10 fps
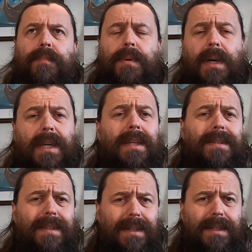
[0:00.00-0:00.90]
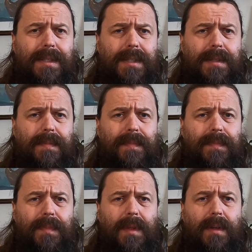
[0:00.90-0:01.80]
paying tax
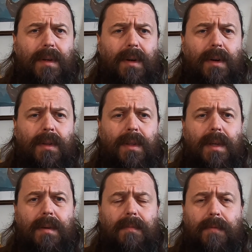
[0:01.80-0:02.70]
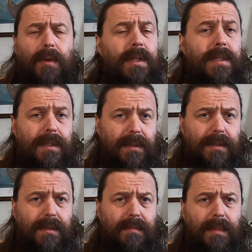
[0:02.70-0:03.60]
on, for
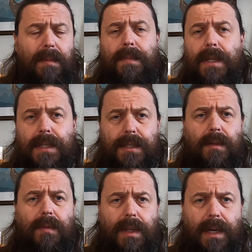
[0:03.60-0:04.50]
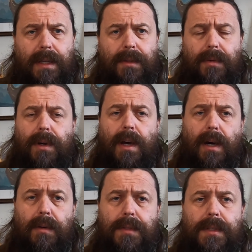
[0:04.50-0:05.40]
instance, a piece of land or a
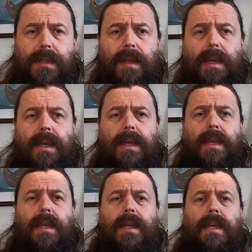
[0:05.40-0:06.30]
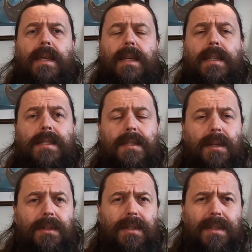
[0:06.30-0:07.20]
house is
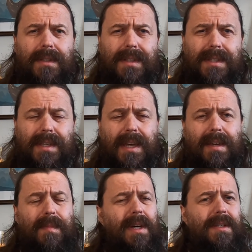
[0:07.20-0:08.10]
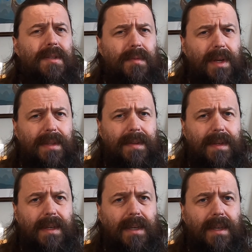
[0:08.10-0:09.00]
not the same as
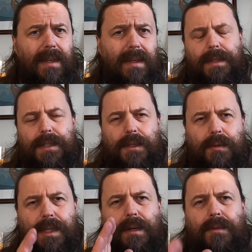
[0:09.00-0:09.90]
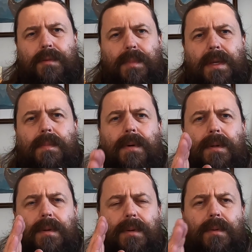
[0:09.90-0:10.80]
renting. And this goes out to
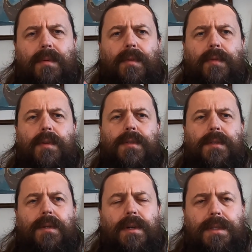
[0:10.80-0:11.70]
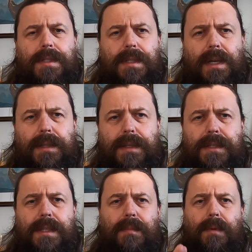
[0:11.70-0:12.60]
people who refuse to understand
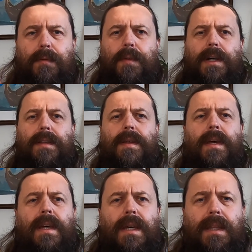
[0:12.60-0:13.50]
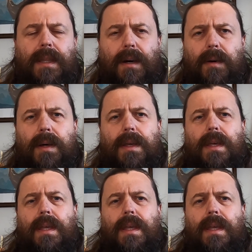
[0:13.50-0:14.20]
this simple fact. Now,